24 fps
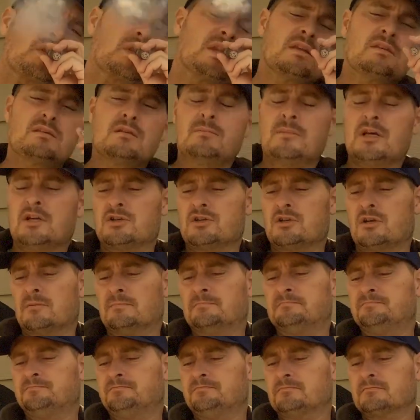So I'm not sure.
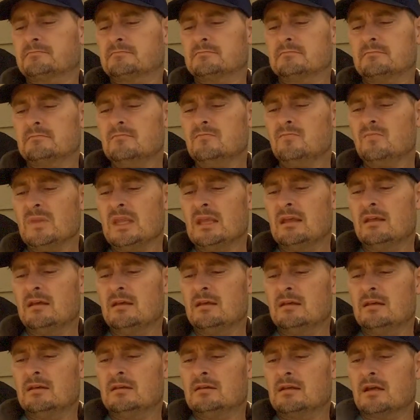
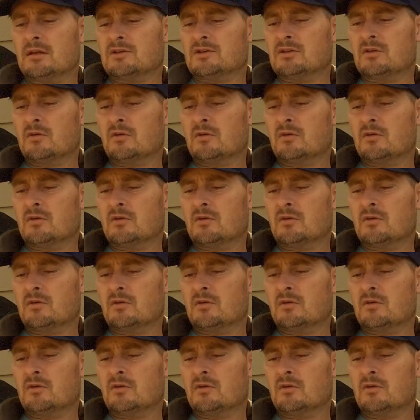Not sure